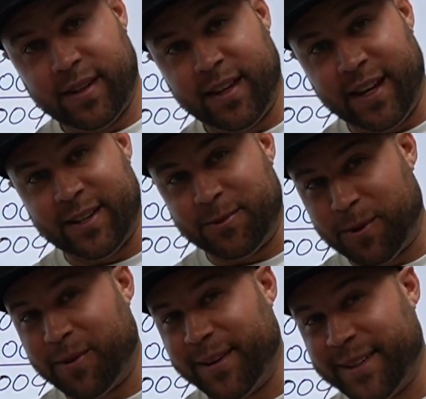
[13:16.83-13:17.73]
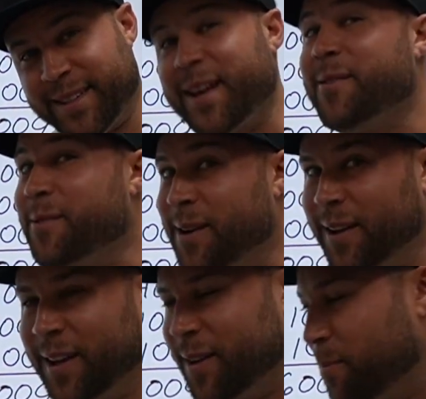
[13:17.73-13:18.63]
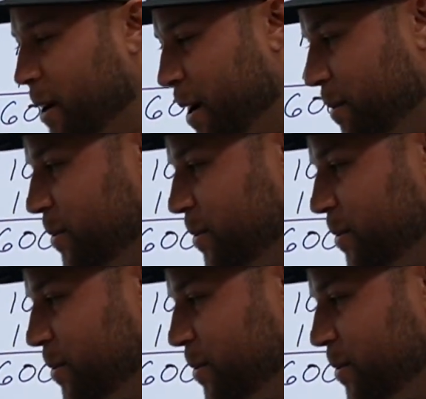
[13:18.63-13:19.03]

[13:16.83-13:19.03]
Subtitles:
Here's where real estate really becomes